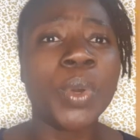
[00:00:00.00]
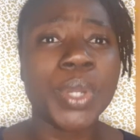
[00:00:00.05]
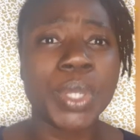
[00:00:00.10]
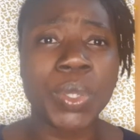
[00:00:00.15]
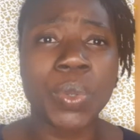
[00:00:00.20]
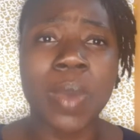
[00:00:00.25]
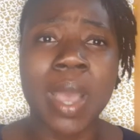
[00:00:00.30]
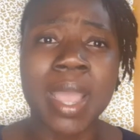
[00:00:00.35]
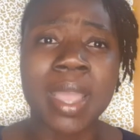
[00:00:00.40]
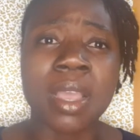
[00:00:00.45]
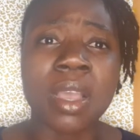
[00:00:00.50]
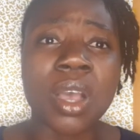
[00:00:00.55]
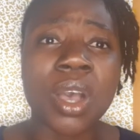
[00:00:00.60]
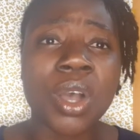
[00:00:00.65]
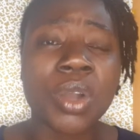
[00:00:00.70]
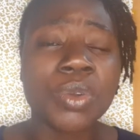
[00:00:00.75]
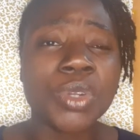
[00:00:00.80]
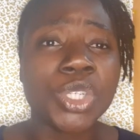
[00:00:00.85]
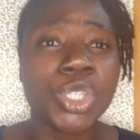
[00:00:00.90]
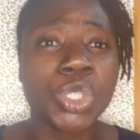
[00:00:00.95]
you, I
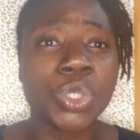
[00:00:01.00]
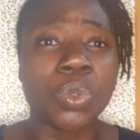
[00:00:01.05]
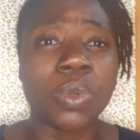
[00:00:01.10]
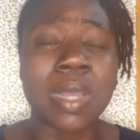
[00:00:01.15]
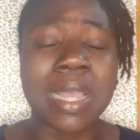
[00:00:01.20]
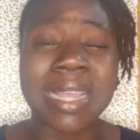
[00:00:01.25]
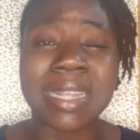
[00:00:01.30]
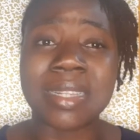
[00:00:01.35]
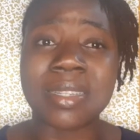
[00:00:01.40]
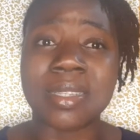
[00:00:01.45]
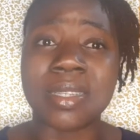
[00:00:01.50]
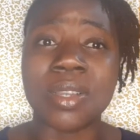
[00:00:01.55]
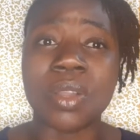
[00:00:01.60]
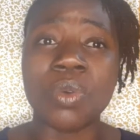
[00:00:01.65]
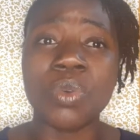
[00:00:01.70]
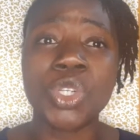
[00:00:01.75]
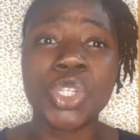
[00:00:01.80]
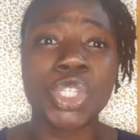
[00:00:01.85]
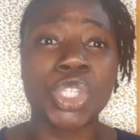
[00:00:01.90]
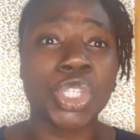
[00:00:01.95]
encourage you, it's
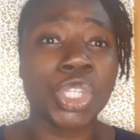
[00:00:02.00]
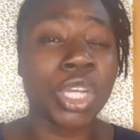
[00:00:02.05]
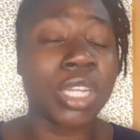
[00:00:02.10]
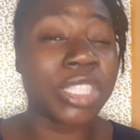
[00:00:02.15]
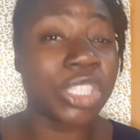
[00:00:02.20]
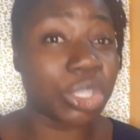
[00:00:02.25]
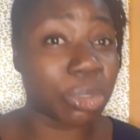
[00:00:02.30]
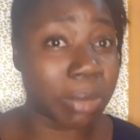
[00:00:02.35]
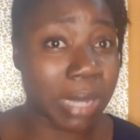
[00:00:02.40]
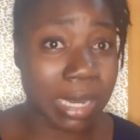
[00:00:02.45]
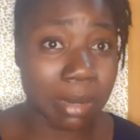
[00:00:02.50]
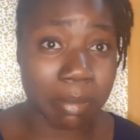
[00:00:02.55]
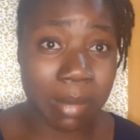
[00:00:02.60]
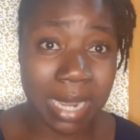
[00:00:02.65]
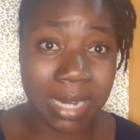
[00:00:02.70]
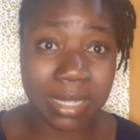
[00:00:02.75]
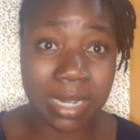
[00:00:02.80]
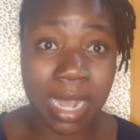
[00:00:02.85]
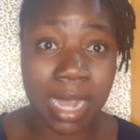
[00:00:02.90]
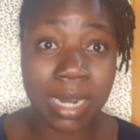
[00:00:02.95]
no judgment,
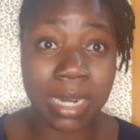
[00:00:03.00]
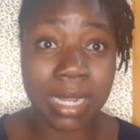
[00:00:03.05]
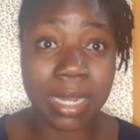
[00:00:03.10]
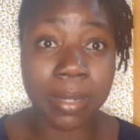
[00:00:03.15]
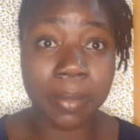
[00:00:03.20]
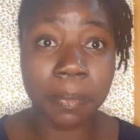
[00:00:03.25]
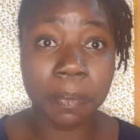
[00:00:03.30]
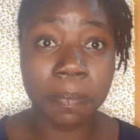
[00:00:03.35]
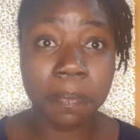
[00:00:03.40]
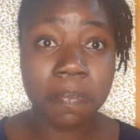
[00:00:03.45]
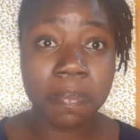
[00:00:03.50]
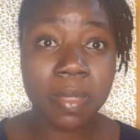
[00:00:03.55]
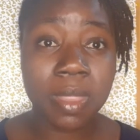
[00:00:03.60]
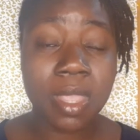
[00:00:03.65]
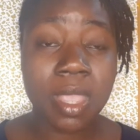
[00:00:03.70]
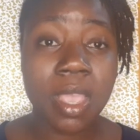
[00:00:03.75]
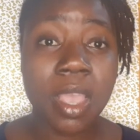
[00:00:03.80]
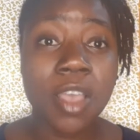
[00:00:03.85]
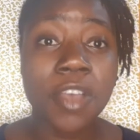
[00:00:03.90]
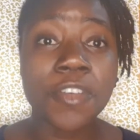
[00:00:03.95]
my darling.
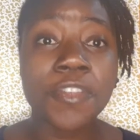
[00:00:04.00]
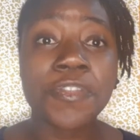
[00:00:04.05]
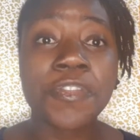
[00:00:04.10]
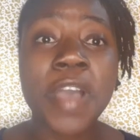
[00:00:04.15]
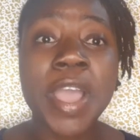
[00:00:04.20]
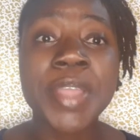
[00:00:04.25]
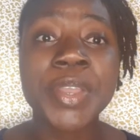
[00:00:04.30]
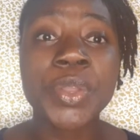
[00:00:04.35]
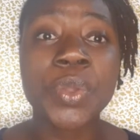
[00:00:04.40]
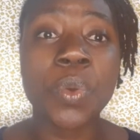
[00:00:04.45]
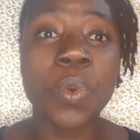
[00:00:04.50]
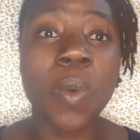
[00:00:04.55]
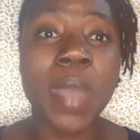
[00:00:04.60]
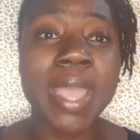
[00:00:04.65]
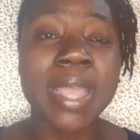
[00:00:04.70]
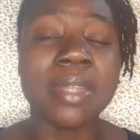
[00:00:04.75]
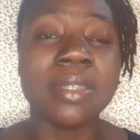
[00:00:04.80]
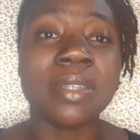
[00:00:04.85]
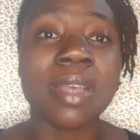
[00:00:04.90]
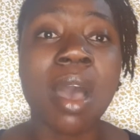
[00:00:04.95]
Find a
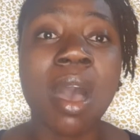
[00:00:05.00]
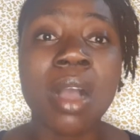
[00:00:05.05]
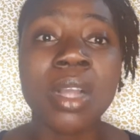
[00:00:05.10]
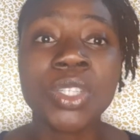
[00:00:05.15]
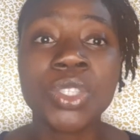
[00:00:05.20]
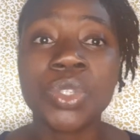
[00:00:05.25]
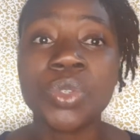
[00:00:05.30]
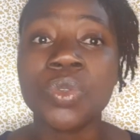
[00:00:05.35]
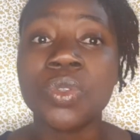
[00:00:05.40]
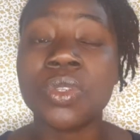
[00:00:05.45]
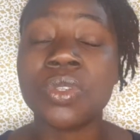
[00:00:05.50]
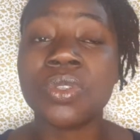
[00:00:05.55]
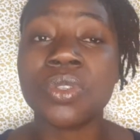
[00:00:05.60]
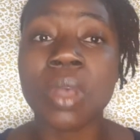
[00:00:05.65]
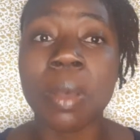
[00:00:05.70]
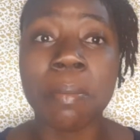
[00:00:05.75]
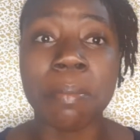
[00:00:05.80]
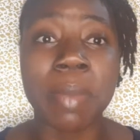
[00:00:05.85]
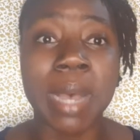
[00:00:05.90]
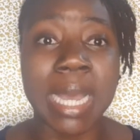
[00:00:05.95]
way, talk to
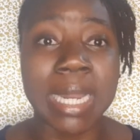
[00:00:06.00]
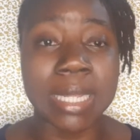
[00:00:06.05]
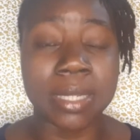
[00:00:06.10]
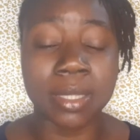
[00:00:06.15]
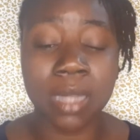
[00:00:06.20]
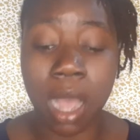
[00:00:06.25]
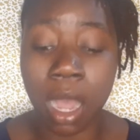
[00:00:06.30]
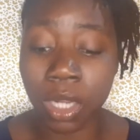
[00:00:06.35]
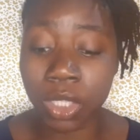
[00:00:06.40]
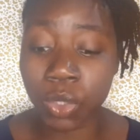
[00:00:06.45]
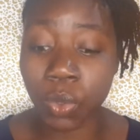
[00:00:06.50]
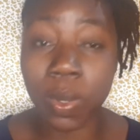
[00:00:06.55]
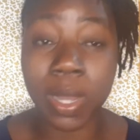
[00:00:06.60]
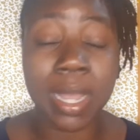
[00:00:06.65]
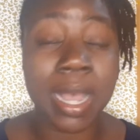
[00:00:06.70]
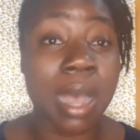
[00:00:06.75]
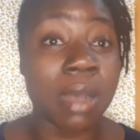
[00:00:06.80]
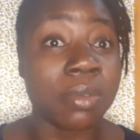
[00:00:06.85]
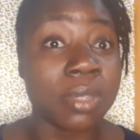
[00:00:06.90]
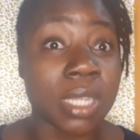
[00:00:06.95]
somebody, talk to a
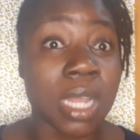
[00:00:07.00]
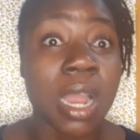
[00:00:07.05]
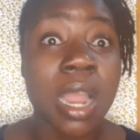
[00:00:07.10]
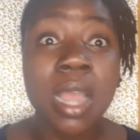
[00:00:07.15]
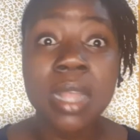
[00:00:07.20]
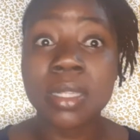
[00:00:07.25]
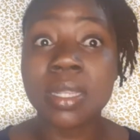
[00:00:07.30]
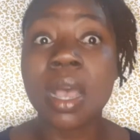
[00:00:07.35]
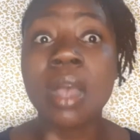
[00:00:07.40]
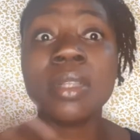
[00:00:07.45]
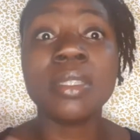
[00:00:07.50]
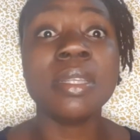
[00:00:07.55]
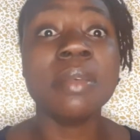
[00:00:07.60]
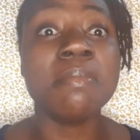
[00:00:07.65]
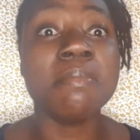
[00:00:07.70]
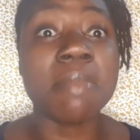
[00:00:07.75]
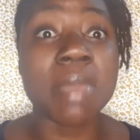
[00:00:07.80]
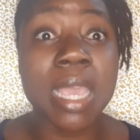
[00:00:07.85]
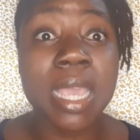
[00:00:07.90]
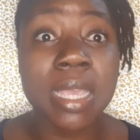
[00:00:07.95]
counselor, talk to
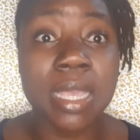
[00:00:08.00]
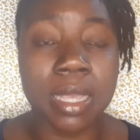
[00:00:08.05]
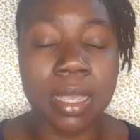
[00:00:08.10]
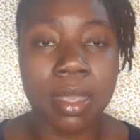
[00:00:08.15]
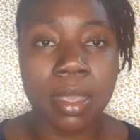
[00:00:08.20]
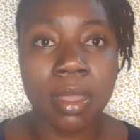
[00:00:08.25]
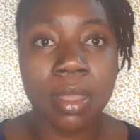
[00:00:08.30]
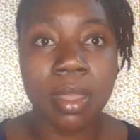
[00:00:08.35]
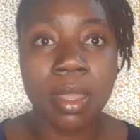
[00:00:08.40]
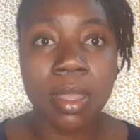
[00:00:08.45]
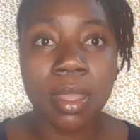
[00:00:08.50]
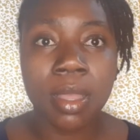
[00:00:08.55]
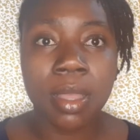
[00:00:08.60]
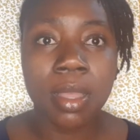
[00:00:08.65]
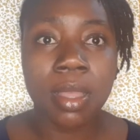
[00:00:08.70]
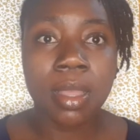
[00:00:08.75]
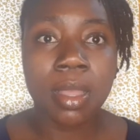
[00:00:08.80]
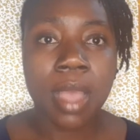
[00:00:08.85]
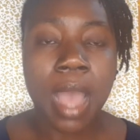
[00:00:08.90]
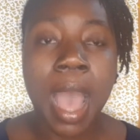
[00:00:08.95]
me.
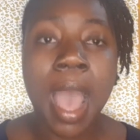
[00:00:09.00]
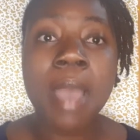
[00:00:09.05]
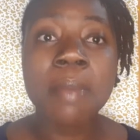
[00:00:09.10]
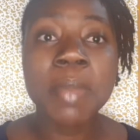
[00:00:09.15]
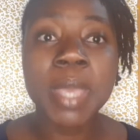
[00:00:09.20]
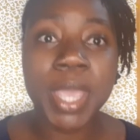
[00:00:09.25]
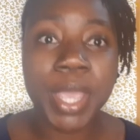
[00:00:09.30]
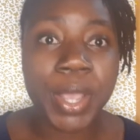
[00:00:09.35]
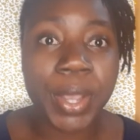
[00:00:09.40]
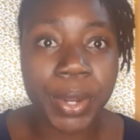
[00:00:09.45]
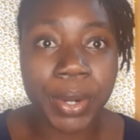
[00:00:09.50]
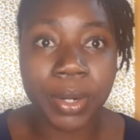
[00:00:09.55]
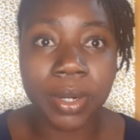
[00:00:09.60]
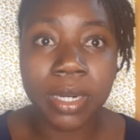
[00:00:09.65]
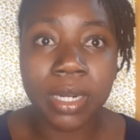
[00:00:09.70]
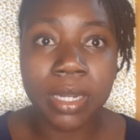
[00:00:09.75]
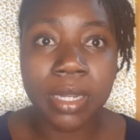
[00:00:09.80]
I'm here.